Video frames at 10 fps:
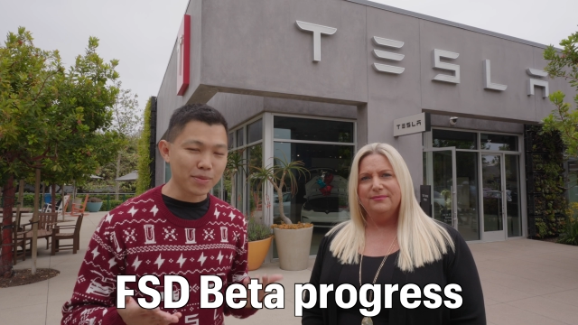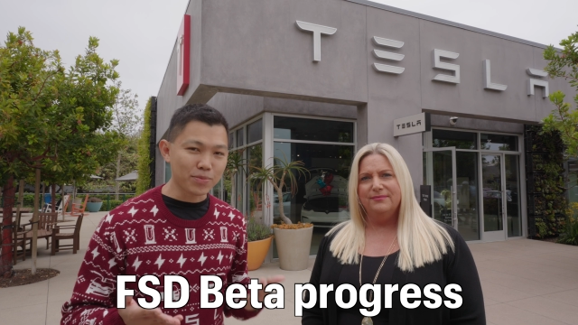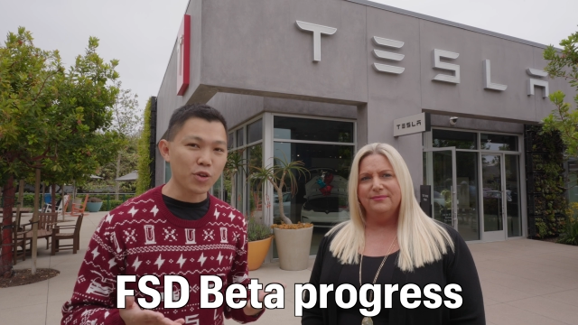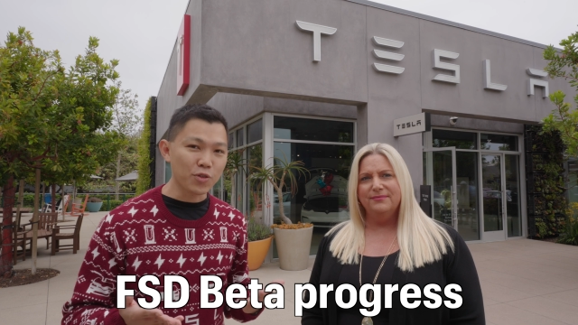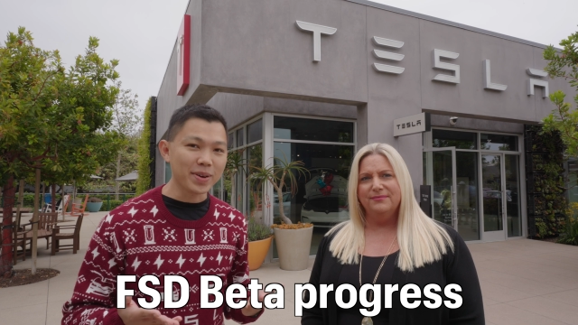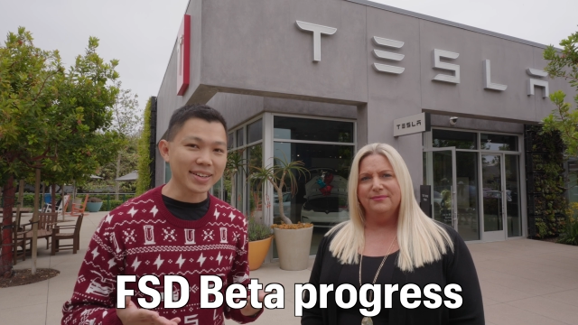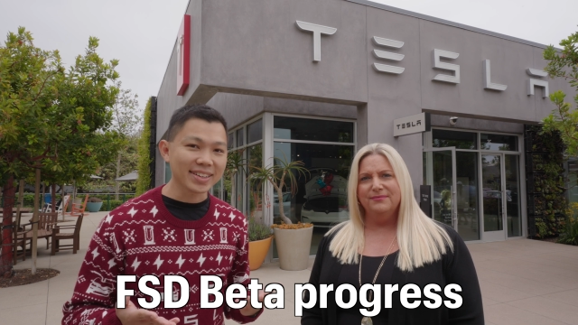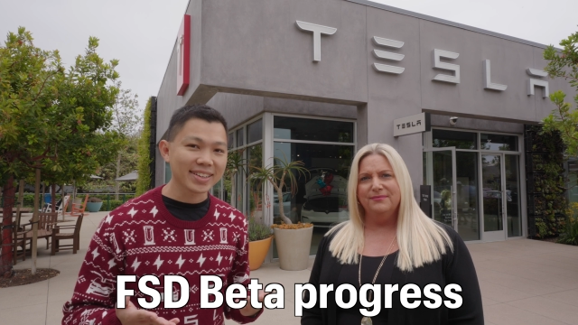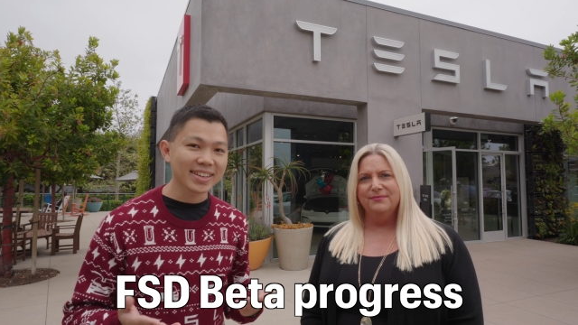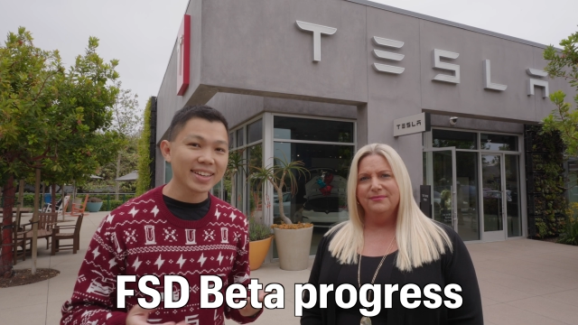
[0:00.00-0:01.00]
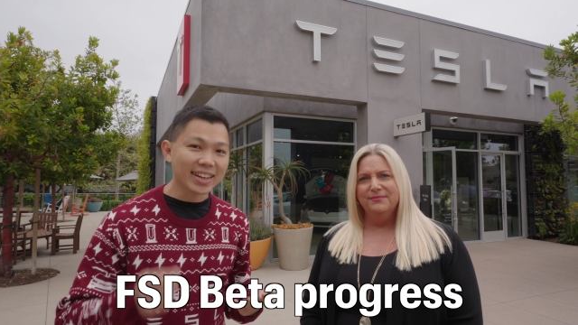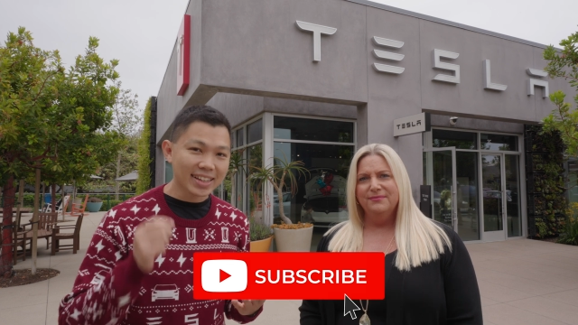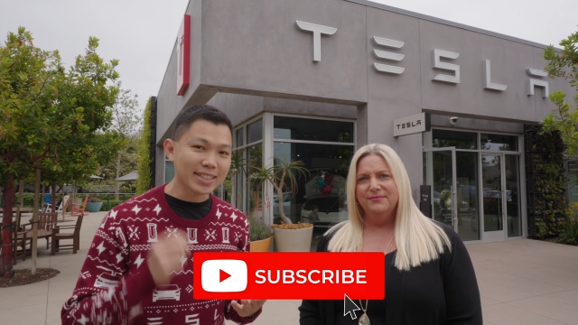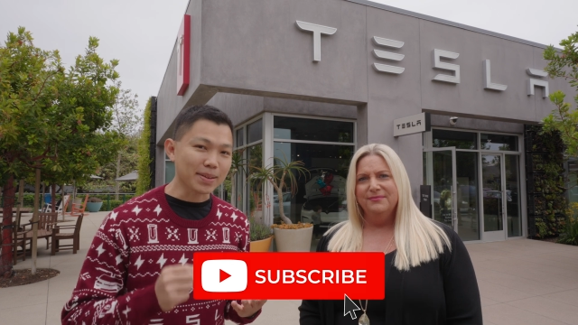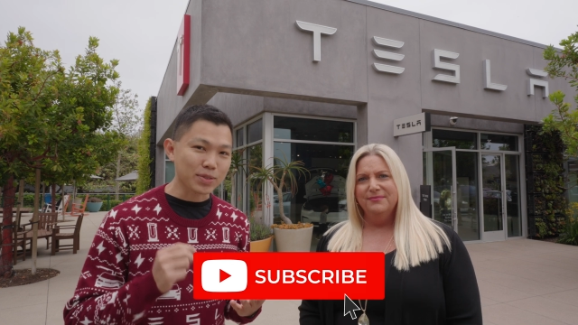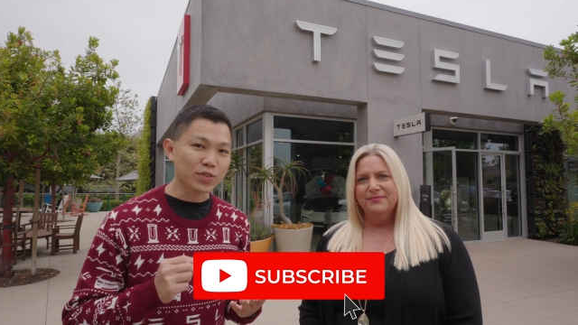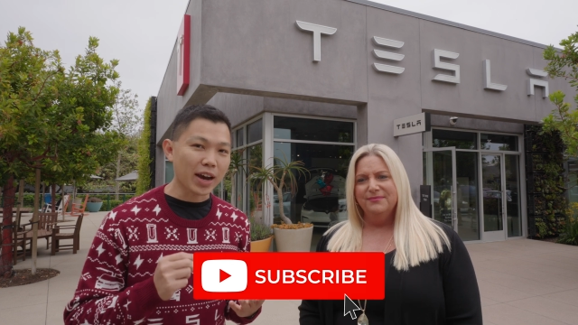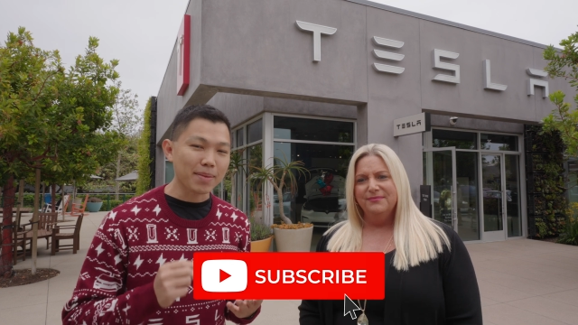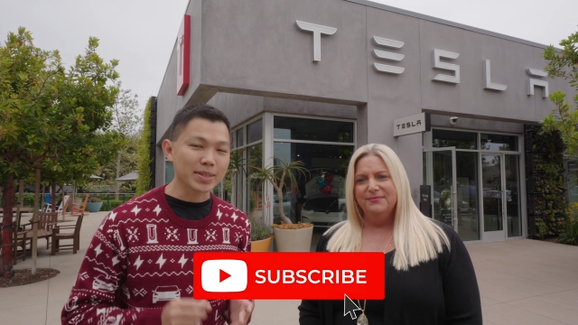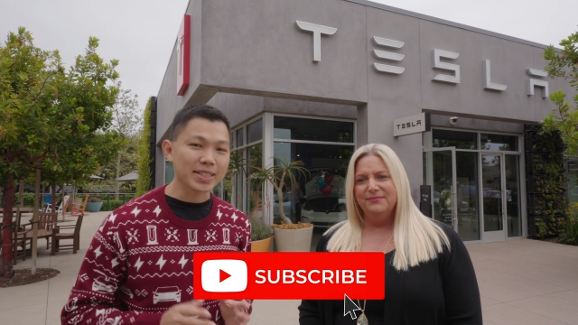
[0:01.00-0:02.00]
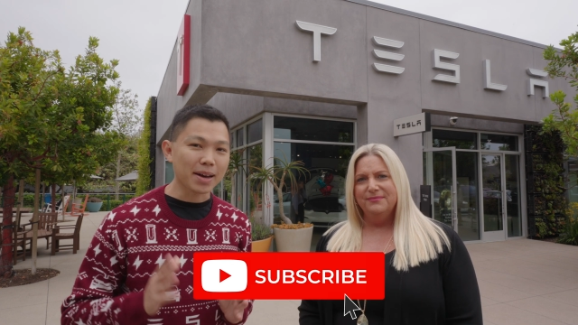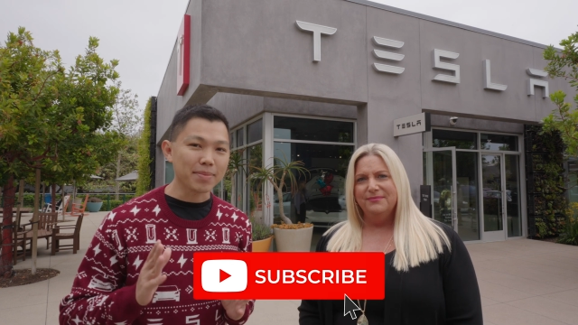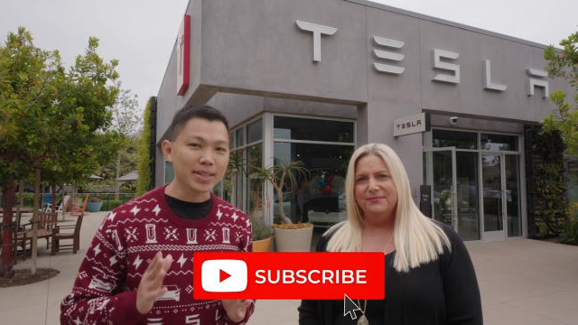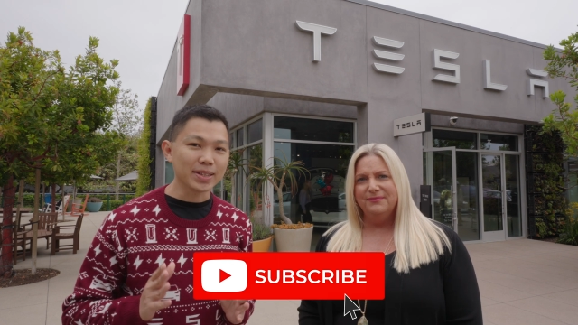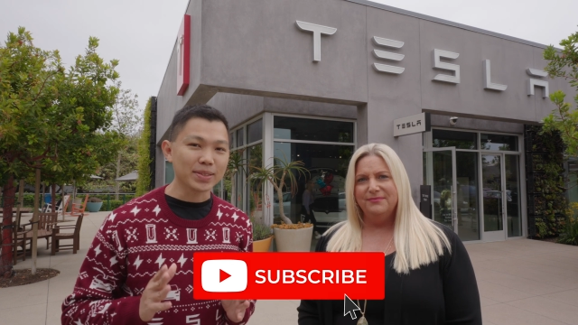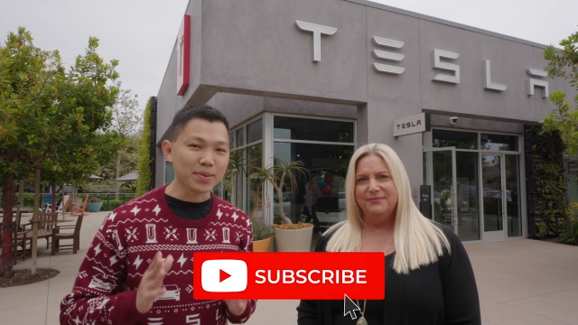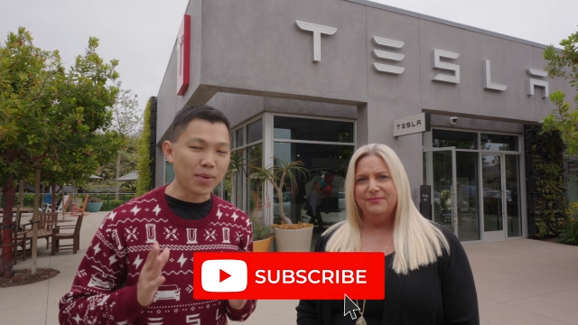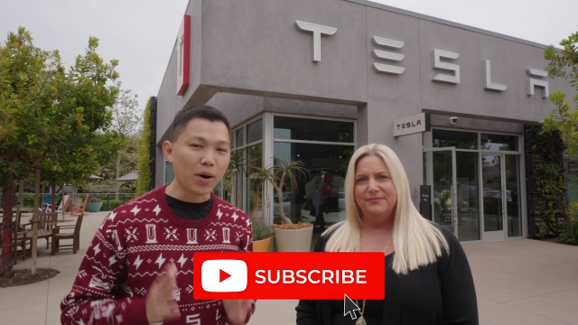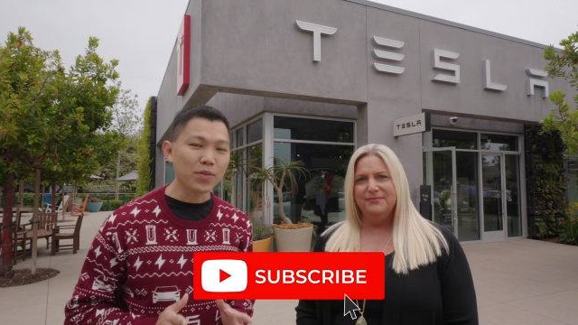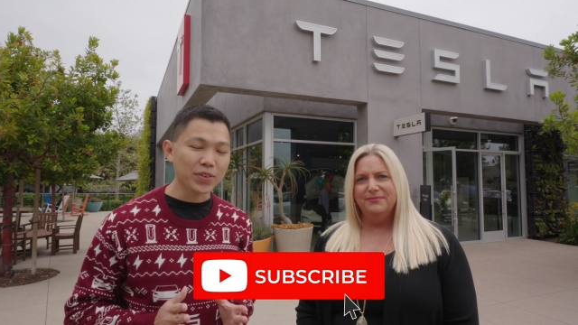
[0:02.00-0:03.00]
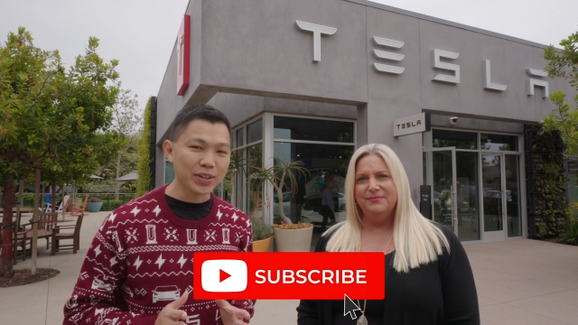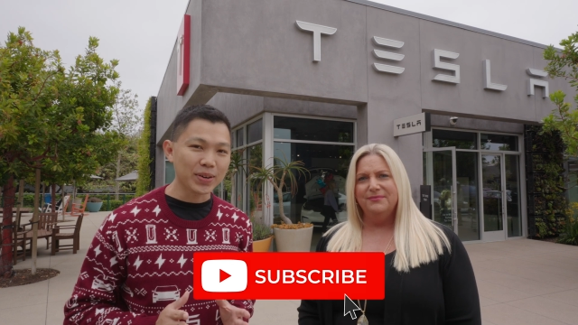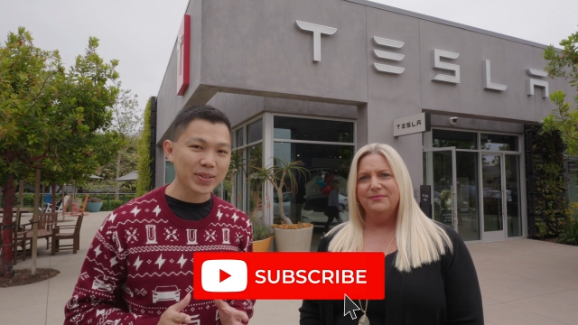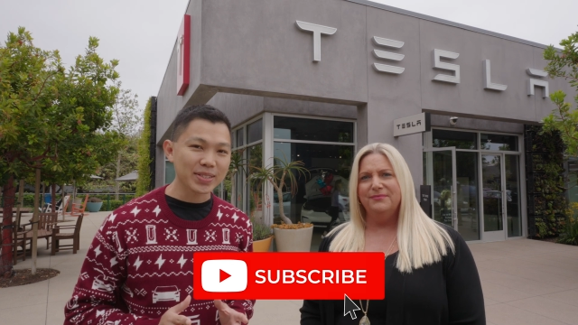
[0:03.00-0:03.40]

Speaker 1: improvement. Click subscribe to stay updated to more videos